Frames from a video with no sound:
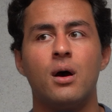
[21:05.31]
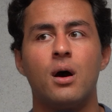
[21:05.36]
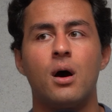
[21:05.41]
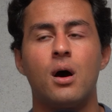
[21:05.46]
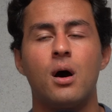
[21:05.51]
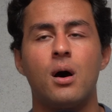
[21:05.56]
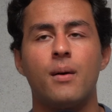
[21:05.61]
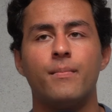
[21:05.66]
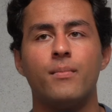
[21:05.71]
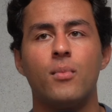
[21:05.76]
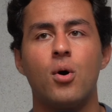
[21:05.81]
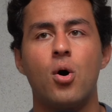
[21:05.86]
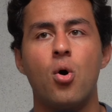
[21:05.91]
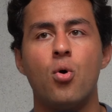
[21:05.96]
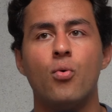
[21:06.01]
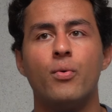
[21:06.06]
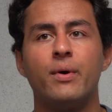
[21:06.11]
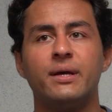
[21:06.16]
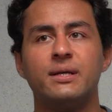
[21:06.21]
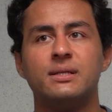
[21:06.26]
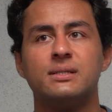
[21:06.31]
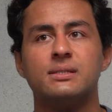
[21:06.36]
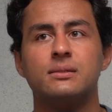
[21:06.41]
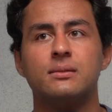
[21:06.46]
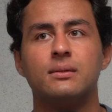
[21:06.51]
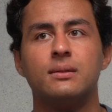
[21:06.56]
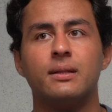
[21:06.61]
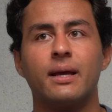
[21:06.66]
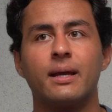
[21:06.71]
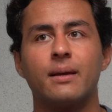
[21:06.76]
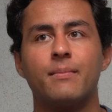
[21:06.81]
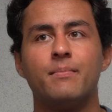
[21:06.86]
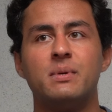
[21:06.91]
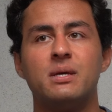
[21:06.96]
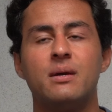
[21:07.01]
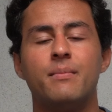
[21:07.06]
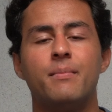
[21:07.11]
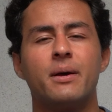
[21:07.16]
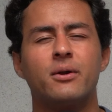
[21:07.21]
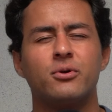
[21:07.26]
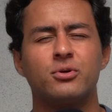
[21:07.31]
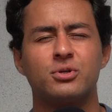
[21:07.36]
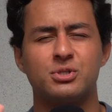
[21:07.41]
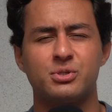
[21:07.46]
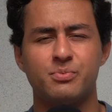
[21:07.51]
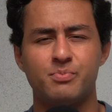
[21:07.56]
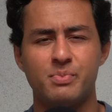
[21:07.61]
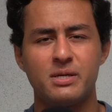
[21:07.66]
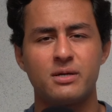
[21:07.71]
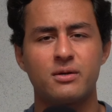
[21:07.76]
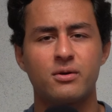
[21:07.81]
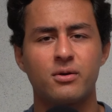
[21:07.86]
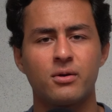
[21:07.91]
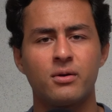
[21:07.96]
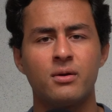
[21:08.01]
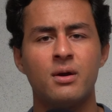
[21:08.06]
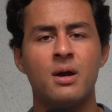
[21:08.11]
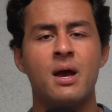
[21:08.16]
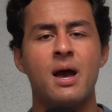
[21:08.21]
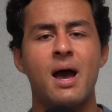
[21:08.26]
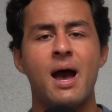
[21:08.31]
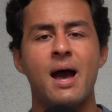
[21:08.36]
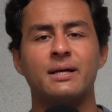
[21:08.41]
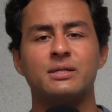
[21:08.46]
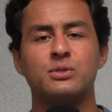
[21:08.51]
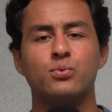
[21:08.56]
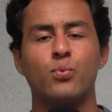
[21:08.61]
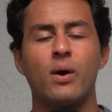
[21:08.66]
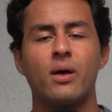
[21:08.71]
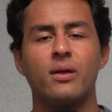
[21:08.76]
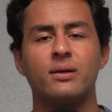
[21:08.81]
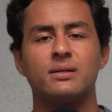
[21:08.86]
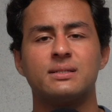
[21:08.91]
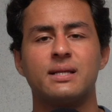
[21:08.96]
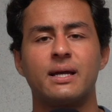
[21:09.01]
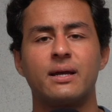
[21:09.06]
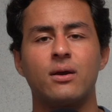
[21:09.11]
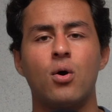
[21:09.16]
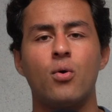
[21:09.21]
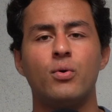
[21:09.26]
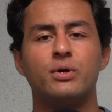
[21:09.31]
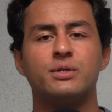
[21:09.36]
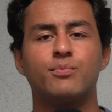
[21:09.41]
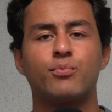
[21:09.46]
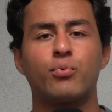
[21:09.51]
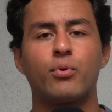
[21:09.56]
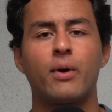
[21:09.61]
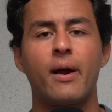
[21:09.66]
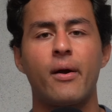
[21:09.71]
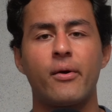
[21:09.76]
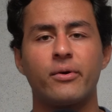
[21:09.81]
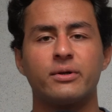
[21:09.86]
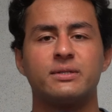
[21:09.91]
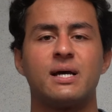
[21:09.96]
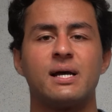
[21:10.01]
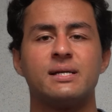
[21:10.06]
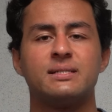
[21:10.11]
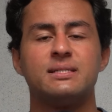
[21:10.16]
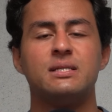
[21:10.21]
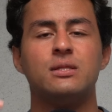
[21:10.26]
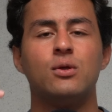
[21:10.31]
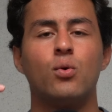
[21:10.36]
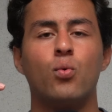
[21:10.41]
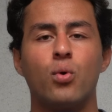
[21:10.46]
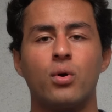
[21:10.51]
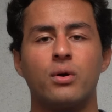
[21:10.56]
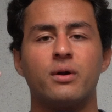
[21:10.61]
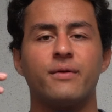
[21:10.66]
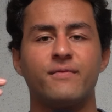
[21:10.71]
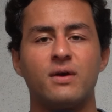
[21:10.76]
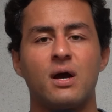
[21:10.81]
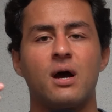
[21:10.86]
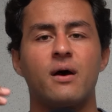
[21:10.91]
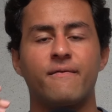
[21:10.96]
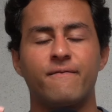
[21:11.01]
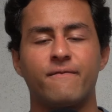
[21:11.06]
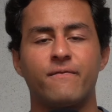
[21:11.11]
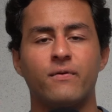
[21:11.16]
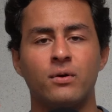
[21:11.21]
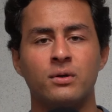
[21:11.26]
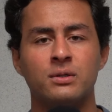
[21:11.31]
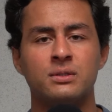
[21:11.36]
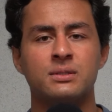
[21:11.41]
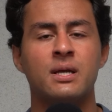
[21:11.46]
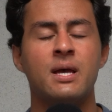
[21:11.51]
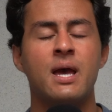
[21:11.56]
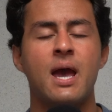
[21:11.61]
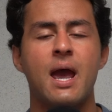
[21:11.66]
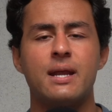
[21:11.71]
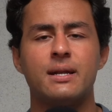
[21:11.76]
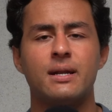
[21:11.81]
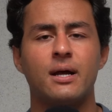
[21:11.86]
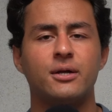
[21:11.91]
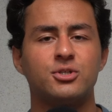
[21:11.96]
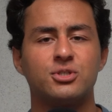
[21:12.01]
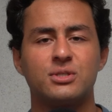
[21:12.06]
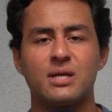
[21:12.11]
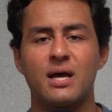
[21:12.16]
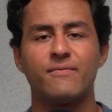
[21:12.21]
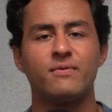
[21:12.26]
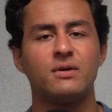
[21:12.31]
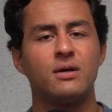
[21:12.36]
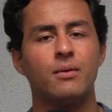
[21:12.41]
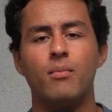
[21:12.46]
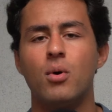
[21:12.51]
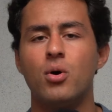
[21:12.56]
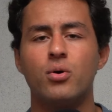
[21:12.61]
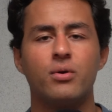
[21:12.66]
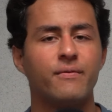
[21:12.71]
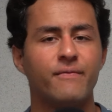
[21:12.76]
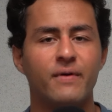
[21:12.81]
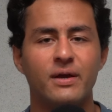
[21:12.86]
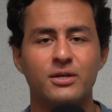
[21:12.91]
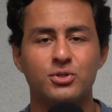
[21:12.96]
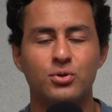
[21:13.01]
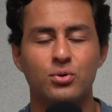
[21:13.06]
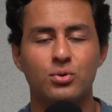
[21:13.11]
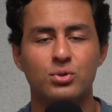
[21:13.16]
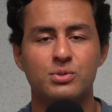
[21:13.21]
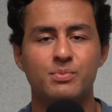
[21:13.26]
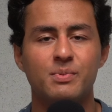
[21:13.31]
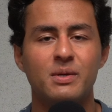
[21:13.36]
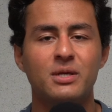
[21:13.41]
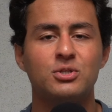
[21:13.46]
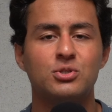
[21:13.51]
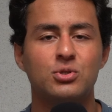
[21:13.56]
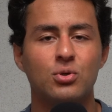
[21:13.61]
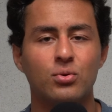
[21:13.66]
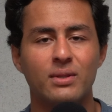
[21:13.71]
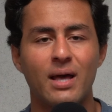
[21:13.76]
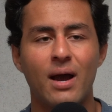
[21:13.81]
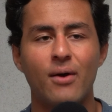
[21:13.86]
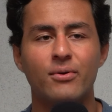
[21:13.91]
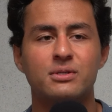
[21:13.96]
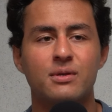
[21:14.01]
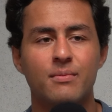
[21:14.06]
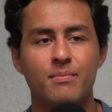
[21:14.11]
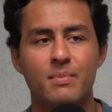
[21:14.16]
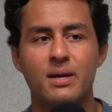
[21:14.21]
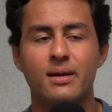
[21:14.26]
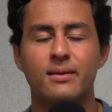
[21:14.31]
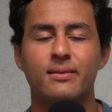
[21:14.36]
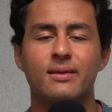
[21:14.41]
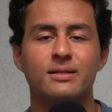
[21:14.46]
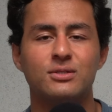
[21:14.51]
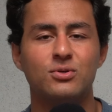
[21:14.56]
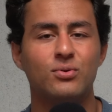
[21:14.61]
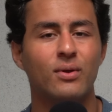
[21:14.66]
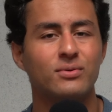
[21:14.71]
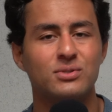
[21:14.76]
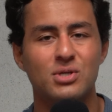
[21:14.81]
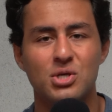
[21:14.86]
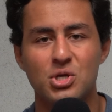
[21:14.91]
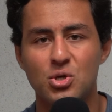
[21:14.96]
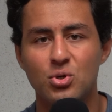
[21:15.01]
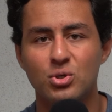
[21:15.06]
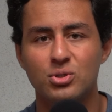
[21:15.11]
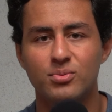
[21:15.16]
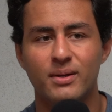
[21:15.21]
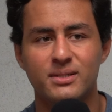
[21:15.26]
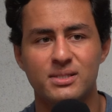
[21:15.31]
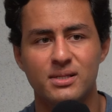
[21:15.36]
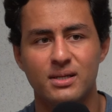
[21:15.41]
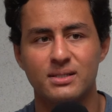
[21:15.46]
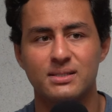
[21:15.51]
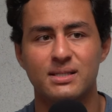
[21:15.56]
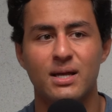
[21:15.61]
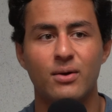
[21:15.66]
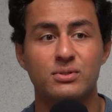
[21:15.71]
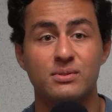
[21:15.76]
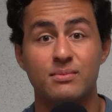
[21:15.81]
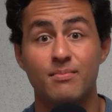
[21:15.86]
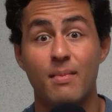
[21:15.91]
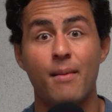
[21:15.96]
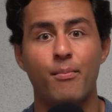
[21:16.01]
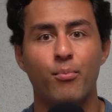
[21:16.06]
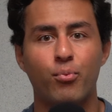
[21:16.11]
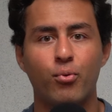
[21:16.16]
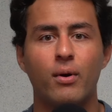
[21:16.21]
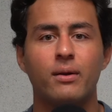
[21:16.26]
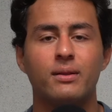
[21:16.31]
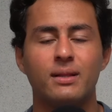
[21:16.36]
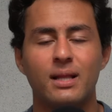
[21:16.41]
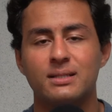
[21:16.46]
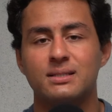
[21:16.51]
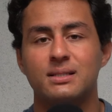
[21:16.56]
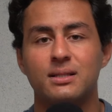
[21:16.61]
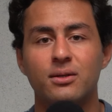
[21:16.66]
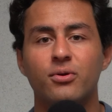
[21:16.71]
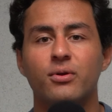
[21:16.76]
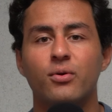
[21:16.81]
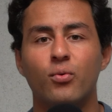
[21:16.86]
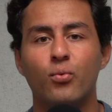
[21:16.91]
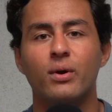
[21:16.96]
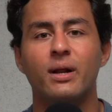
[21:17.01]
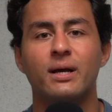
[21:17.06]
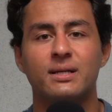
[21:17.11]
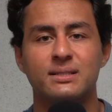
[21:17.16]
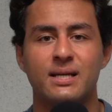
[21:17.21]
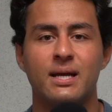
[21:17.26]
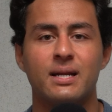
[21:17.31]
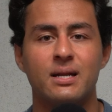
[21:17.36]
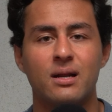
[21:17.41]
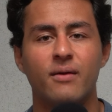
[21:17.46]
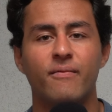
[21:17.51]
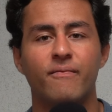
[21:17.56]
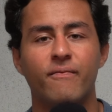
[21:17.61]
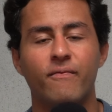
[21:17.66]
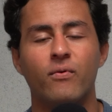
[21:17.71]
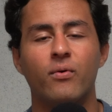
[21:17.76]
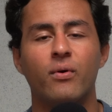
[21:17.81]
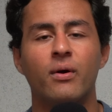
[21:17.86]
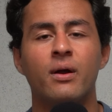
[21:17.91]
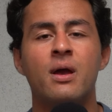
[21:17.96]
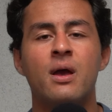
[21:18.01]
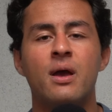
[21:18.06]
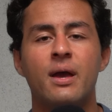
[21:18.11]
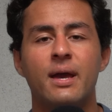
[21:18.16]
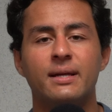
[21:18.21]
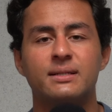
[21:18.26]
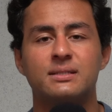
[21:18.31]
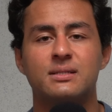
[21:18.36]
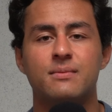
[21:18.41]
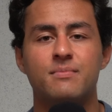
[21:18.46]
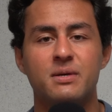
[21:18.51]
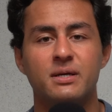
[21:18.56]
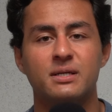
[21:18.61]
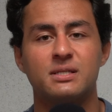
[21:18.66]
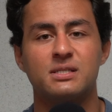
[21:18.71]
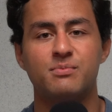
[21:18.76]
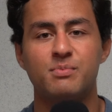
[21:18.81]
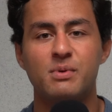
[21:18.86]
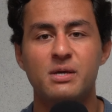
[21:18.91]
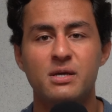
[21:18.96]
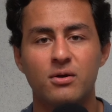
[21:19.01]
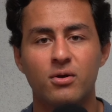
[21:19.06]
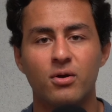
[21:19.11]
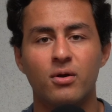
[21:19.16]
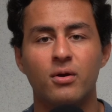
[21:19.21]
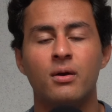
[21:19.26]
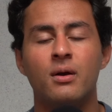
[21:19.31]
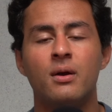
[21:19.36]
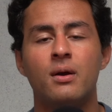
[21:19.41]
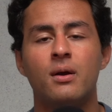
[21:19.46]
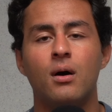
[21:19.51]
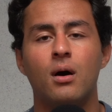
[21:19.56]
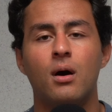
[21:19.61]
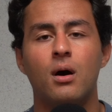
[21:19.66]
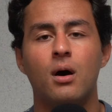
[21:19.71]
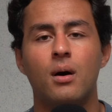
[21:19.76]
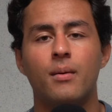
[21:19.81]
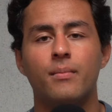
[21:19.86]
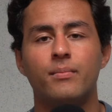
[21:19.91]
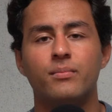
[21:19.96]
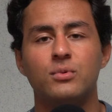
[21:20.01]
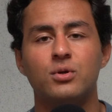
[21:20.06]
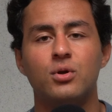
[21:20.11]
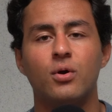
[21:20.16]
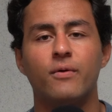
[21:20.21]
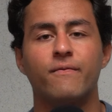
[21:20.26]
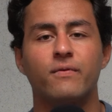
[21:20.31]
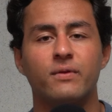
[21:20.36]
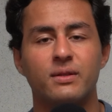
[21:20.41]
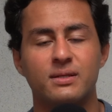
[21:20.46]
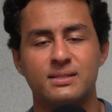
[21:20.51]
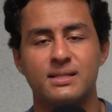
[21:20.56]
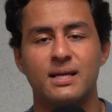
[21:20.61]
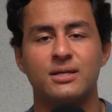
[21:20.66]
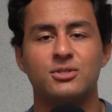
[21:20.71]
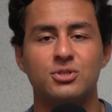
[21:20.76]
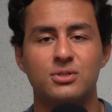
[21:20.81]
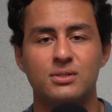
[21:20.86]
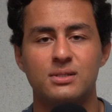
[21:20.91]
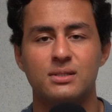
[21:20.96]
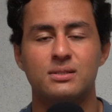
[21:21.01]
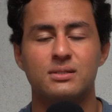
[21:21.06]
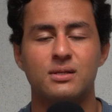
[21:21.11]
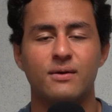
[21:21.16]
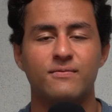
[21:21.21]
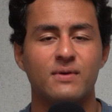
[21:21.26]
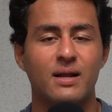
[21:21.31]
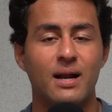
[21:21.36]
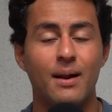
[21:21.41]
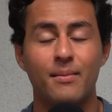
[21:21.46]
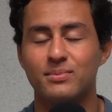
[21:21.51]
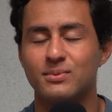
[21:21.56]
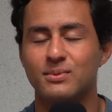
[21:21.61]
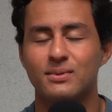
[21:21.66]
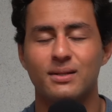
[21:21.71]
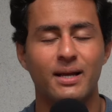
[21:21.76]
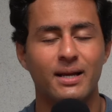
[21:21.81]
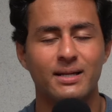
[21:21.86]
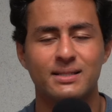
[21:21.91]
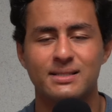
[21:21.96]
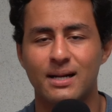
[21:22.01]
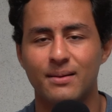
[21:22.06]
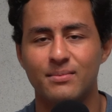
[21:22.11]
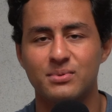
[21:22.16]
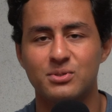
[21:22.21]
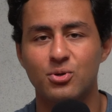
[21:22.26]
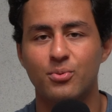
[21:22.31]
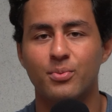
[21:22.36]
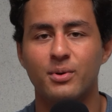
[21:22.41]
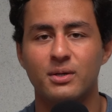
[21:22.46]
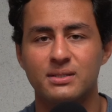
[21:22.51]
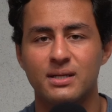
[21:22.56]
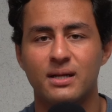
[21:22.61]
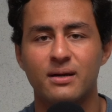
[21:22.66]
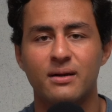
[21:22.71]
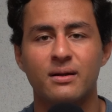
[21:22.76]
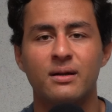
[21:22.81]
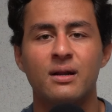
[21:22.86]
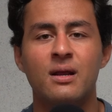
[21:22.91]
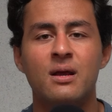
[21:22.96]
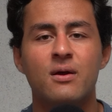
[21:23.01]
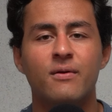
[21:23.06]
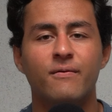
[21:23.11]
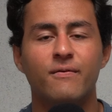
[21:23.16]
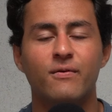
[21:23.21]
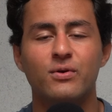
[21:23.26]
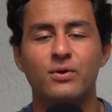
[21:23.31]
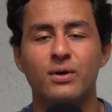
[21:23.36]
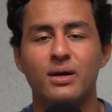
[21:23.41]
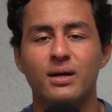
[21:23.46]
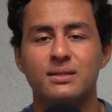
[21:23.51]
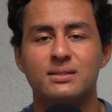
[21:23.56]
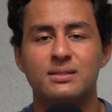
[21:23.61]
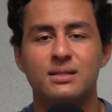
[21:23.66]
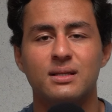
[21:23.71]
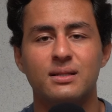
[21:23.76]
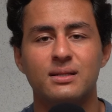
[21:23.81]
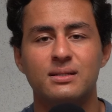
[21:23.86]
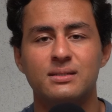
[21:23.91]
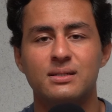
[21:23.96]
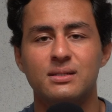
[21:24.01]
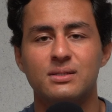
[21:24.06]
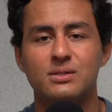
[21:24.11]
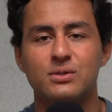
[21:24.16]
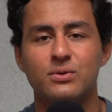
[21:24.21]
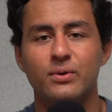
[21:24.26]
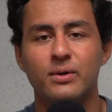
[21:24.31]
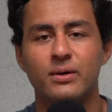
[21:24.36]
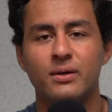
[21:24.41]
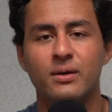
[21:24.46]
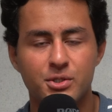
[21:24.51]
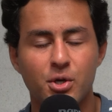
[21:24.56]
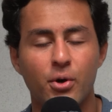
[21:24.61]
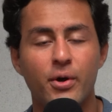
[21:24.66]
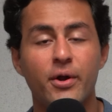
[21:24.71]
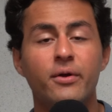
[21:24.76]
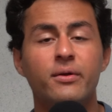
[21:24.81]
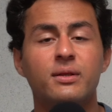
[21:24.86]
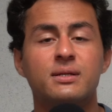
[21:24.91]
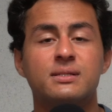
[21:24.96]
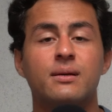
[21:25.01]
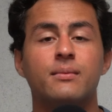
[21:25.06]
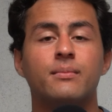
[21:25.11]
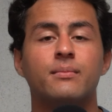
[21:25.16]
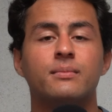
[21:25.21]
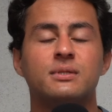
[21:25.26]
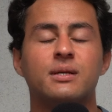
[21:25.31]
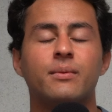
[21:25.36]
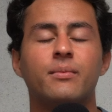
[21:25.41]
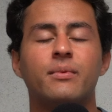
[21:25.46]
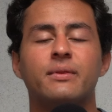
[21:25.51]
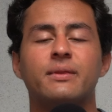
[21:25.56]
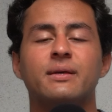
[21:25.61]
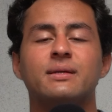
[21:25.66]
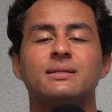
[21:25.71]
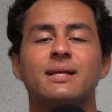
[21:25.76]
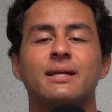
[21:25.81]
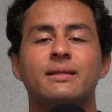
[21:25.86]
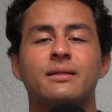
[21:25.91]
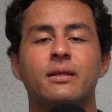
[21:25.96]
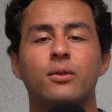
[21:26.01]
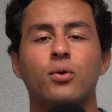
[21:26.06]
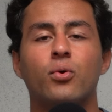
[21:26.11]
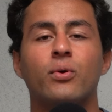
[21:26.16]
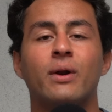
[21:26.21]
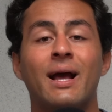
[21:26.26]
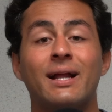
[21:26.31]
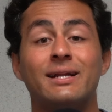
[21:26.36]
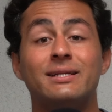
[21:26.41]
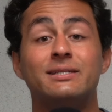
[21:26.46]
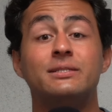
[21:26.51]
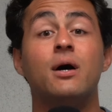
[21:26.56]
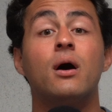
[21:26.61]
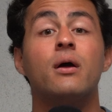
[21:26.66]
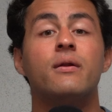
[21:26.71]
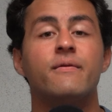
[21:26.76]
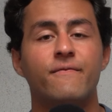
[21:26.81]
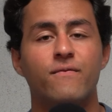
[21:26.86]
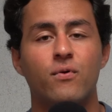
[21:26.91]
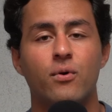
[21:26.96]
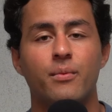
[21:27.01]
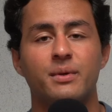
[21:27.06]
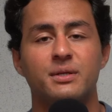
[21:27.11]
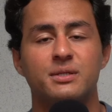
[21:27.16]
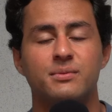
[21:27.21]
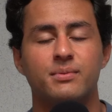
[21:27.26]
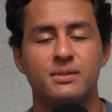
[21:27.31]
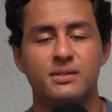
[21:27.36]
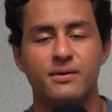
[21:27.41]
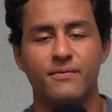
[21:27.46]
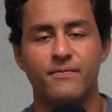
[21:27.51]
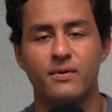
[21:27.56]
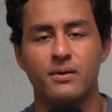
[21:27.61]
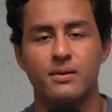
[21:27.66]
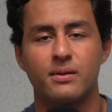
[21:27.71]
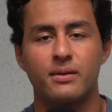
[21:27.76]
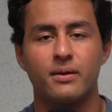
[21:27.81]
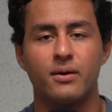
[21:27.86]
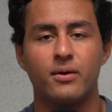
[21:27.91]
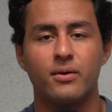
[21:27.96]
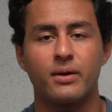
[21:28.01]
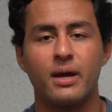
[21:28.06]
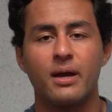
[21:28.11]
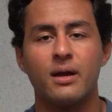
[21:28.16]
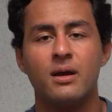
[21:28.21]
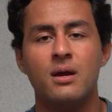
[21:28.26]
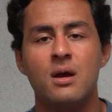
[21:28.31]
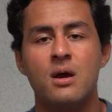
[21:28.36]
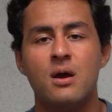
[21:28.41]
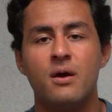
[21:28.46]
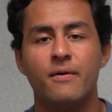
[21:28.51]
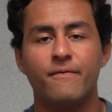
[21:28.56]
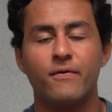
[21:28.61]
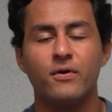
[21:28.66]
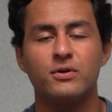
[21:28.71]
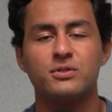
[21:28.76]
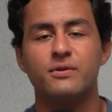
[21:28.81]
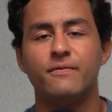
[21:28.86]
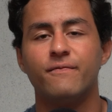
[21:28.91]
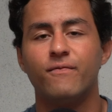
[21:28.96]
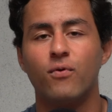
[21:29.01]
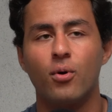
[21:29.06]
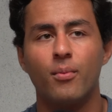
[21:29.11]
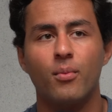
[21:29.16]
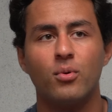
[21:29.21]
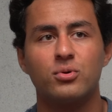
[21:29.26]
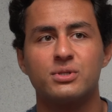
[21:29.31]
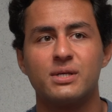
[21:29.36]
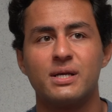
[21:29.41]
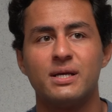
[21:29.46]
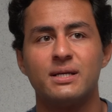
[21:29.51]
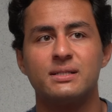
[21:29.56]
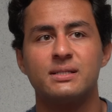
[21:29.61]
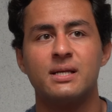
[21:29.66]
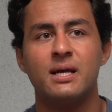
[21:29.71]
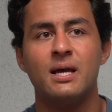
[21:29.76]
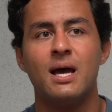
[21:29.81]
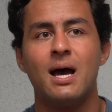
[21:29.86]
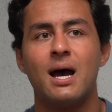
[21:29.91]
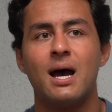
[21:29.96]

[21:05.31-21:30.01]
um, always like be a better speaker as well as like always prioritizing the word of god first and not just having a motivational speech so that was a big thing too that was a huge blessing because that was my that's literally what i signed up for is to be a speaker um, you know, for the sessions and stuff. And I'm, like I said, I'm super excited for you guys to listen to it. So here are the, some some of the things that the Lord had done for me specifically. Okay, first and foremost is